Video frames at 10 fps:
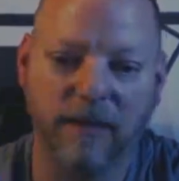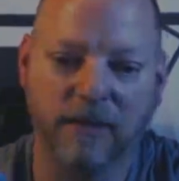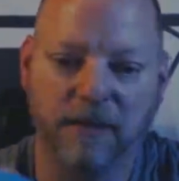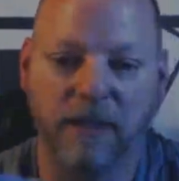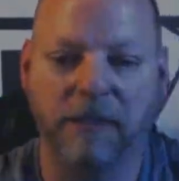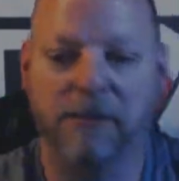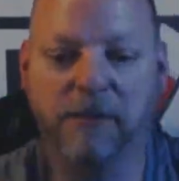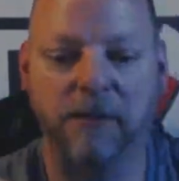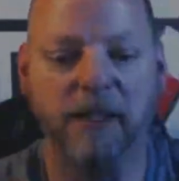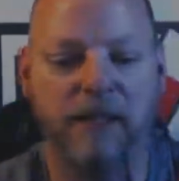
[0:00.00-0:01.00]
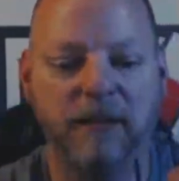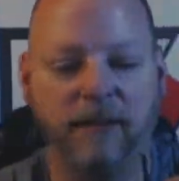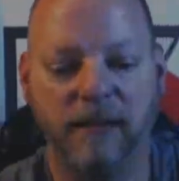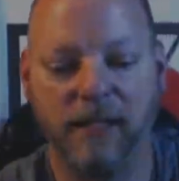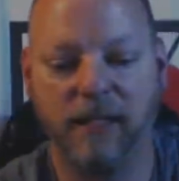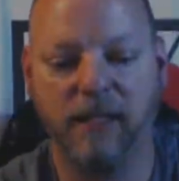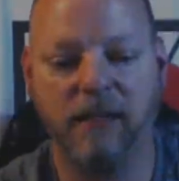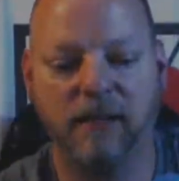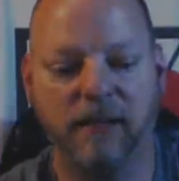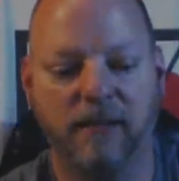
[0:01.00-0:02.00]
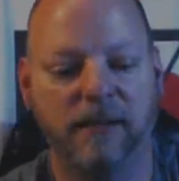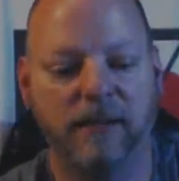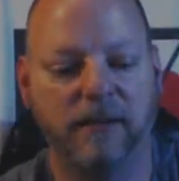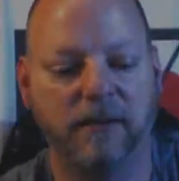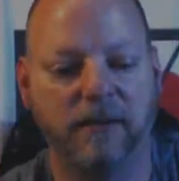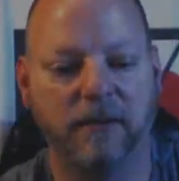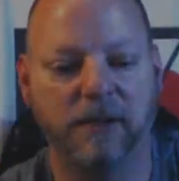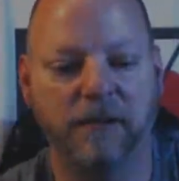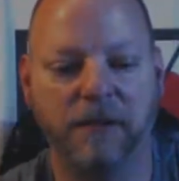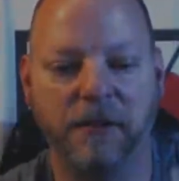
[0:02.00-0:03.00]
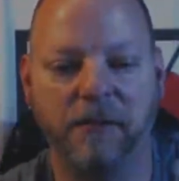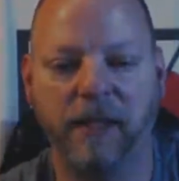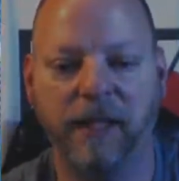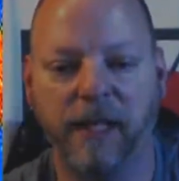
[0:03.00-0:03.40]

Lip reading: So thanks for tuning in, and we'll let the video play